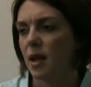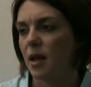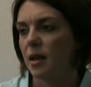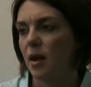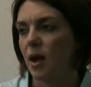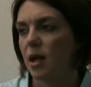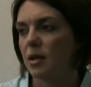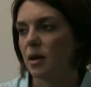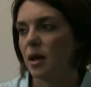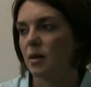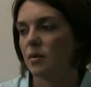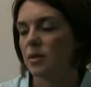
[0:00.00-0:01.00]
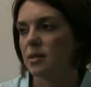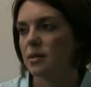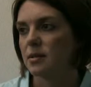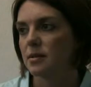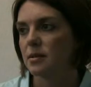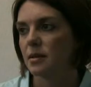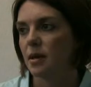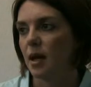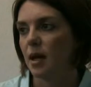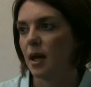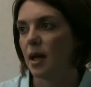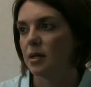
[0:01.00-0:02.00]

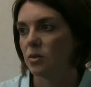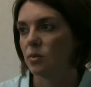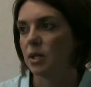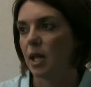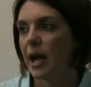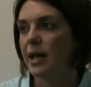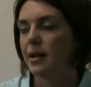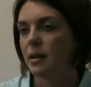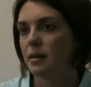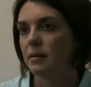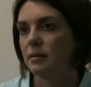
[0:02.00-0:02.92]
I had to rely on